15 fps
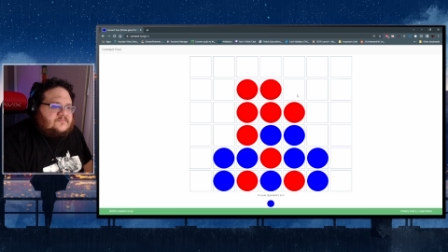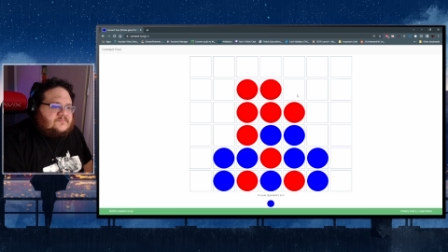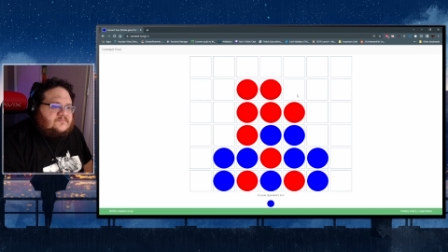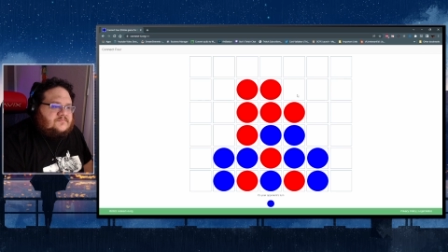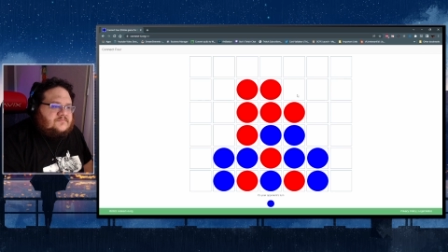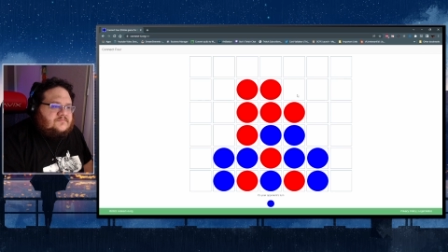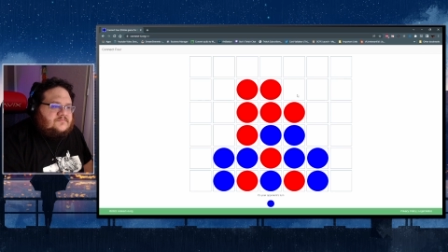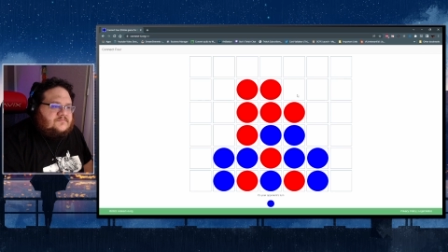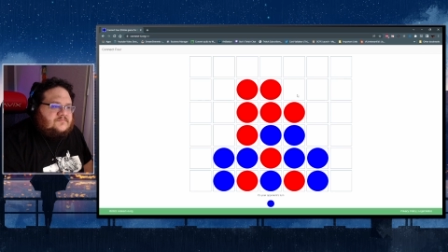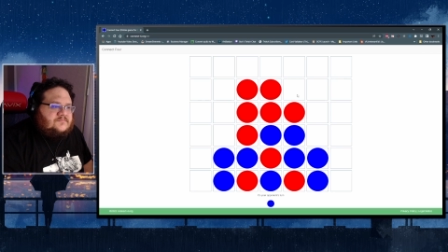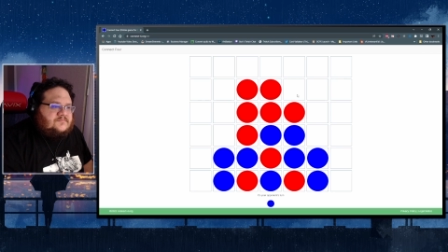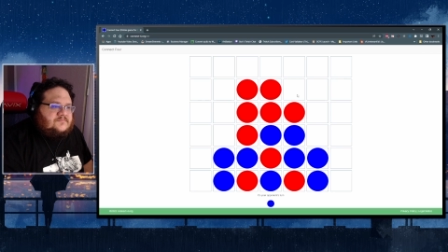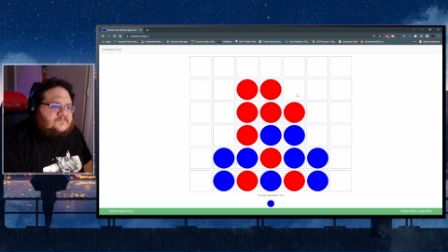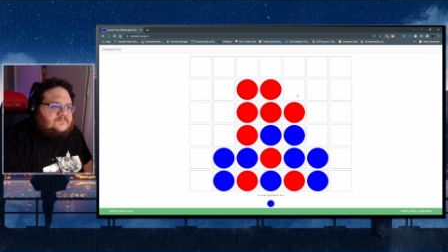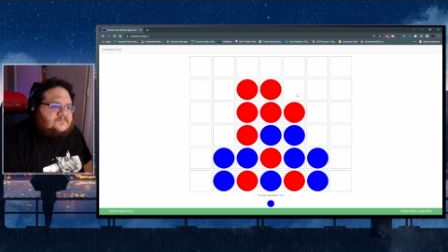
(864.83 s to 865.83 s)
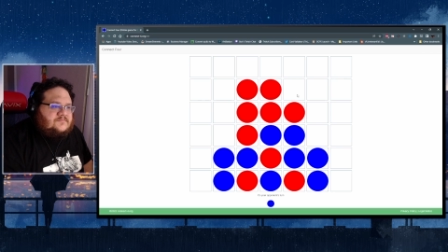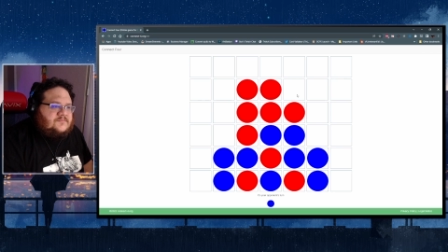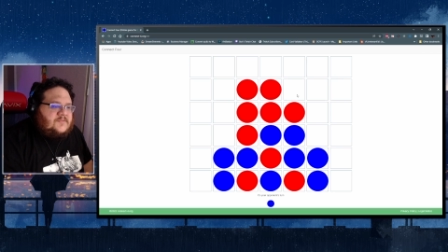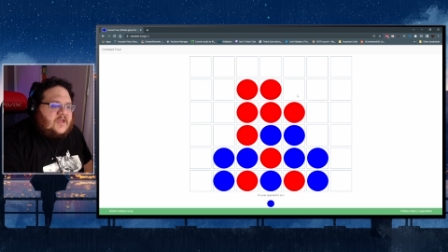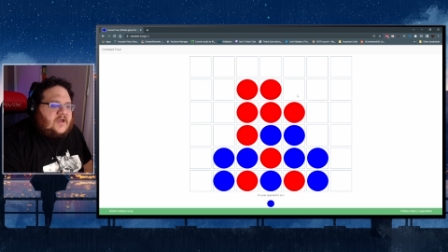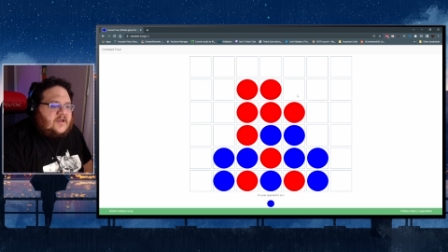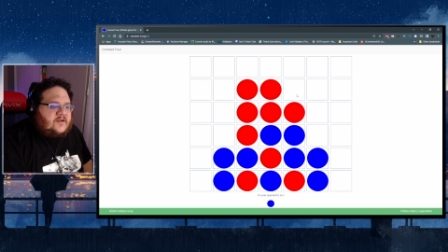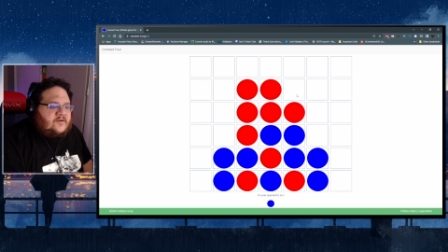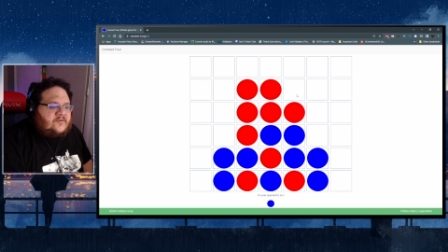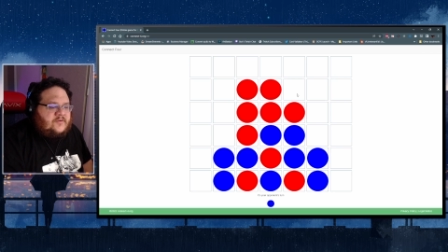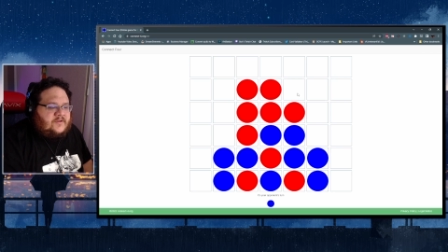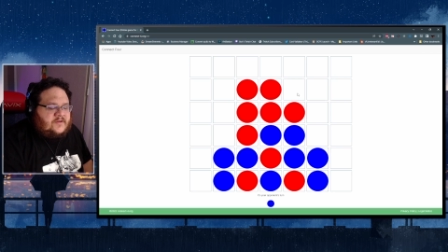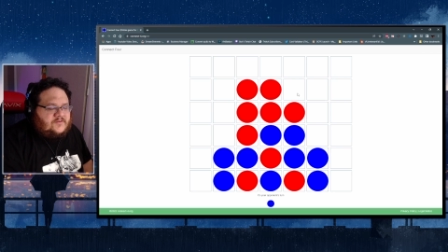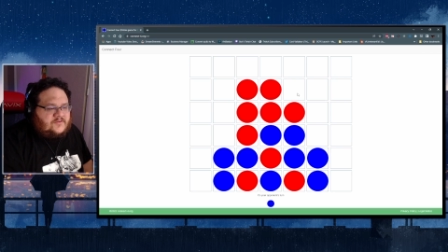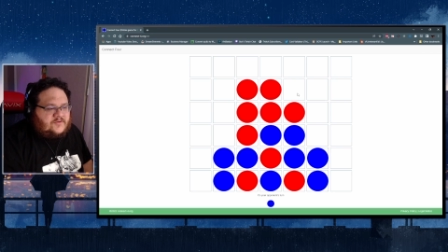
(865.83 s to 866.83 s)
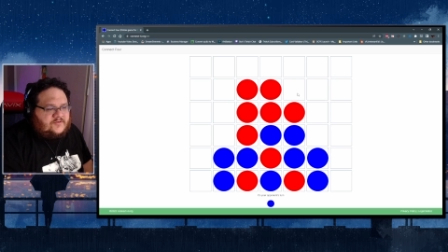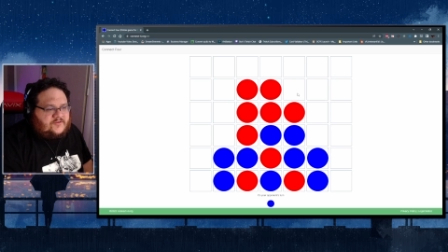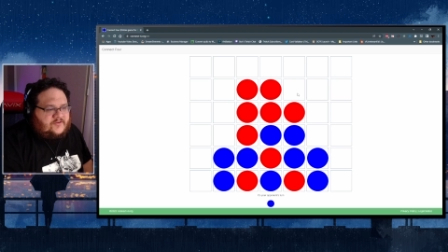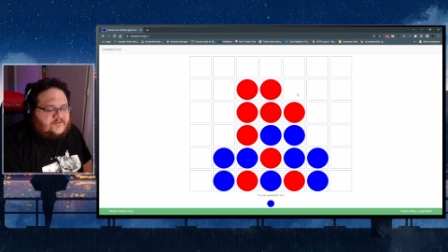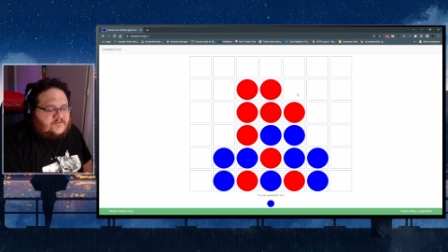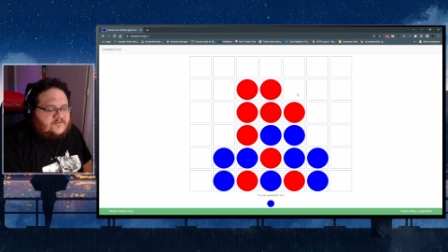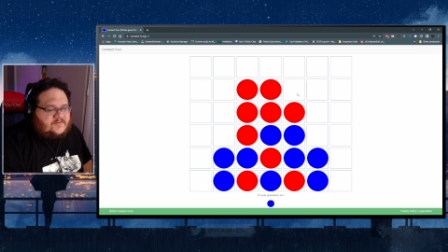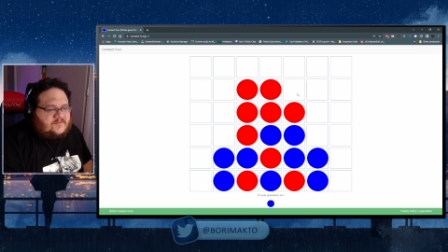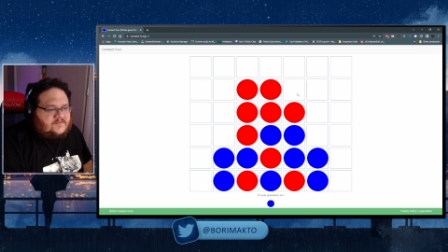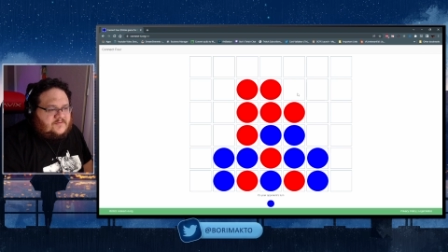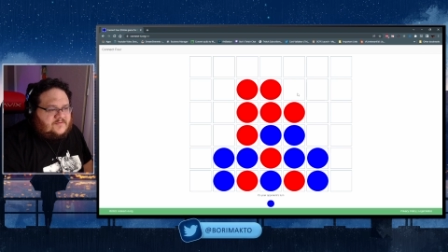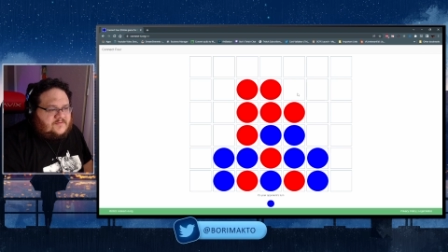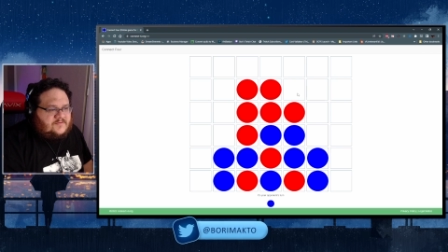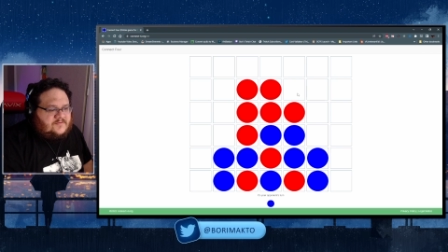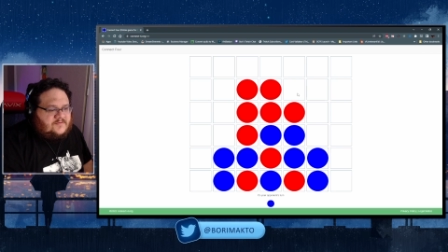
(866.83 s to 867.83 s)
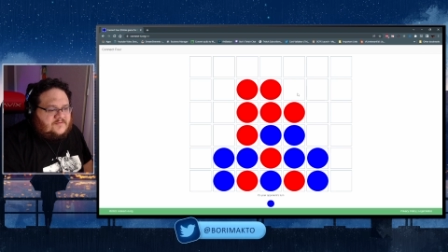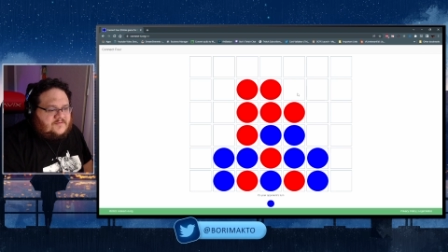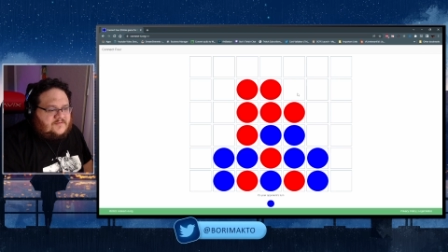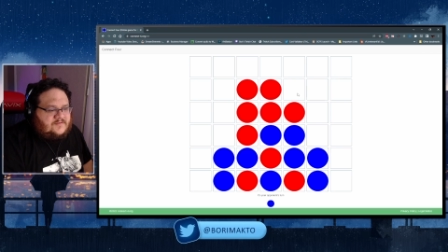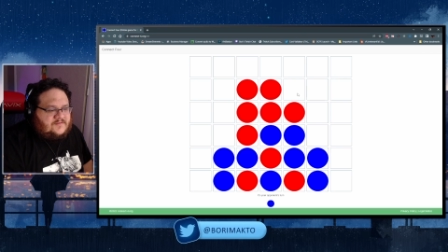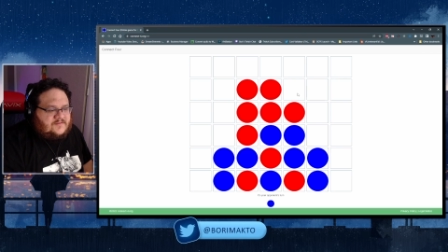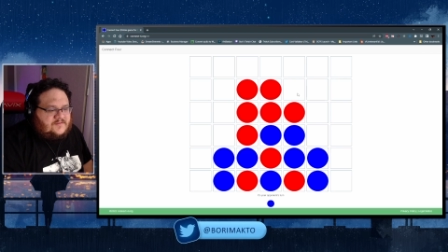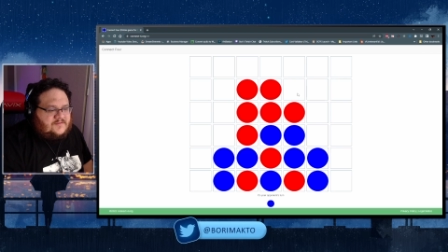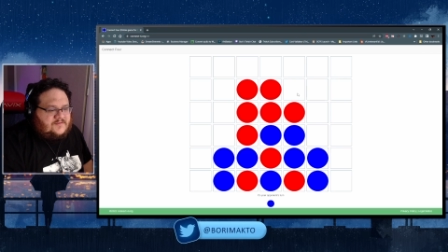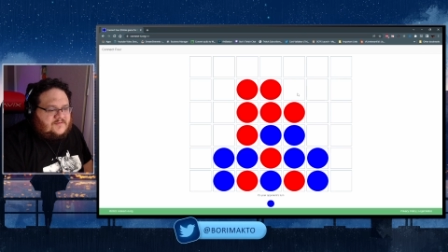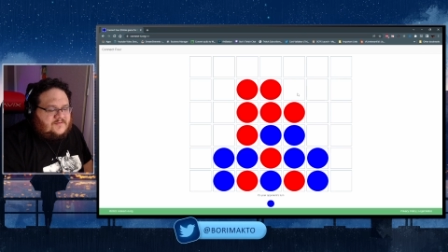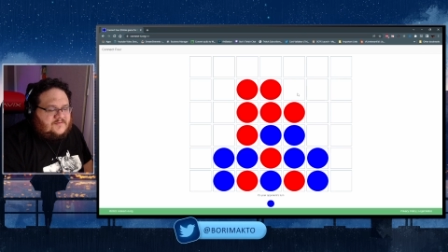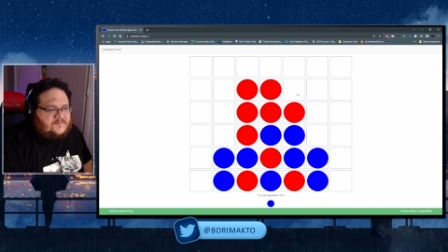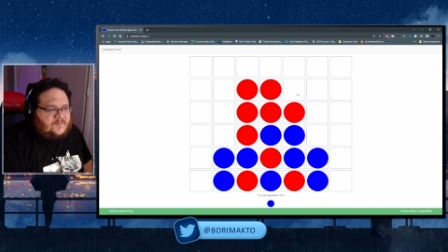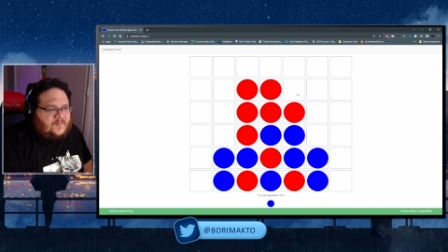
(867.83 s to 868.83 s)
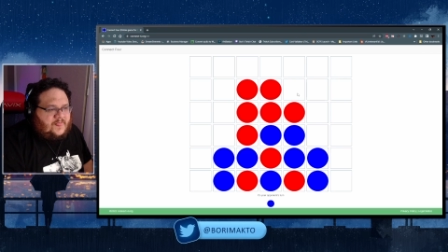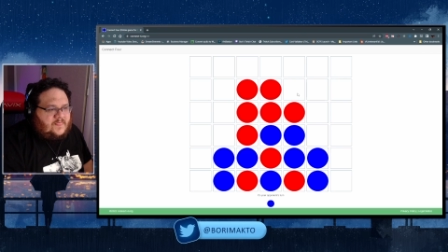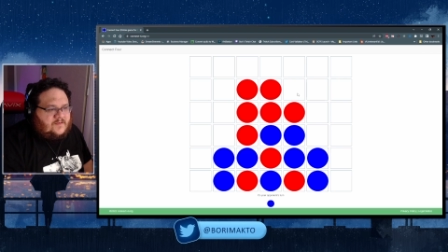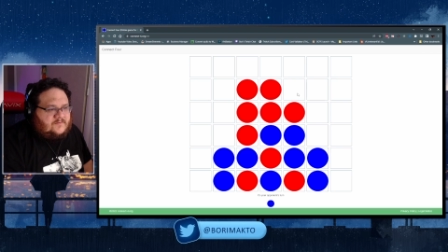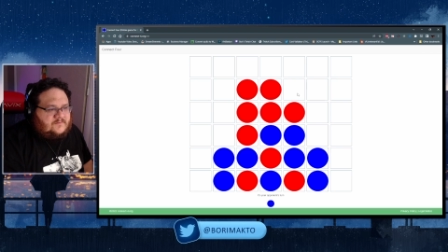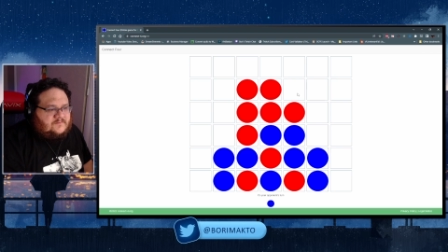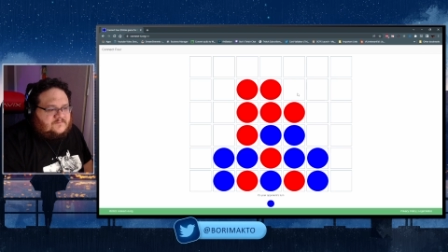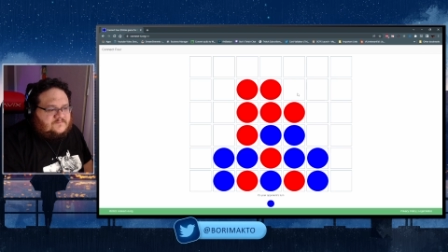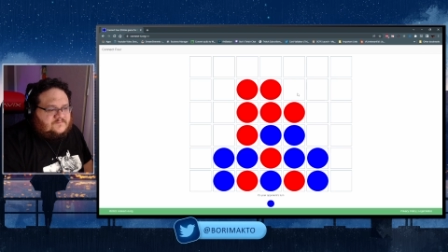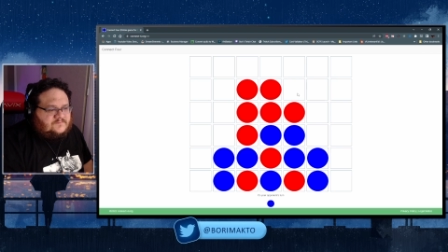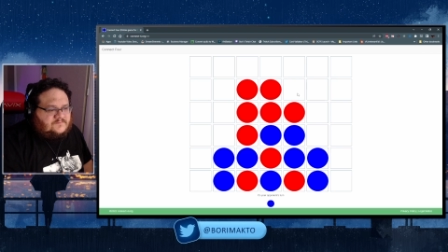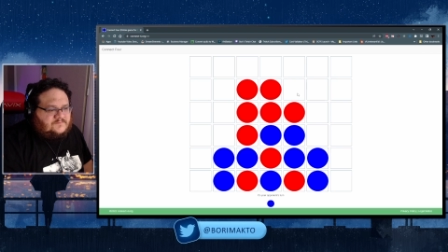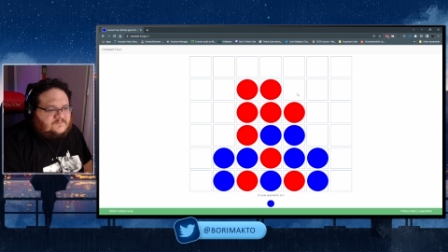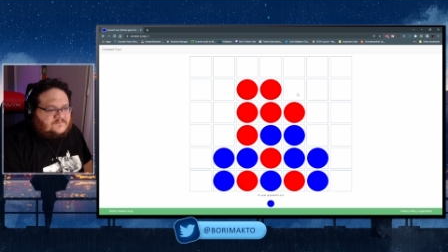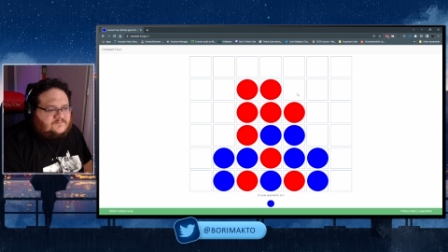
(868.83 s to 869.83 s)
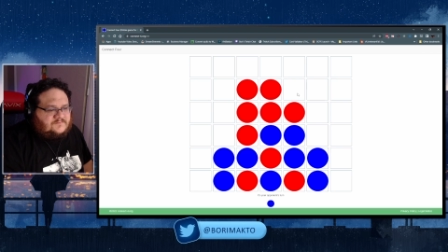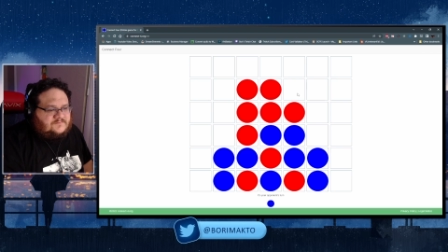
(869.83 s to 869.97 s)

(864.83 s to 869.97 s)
looked away for a second. Yeah, yeah, already. It's your turn. Oh, it's your turn down there. Okay. Um.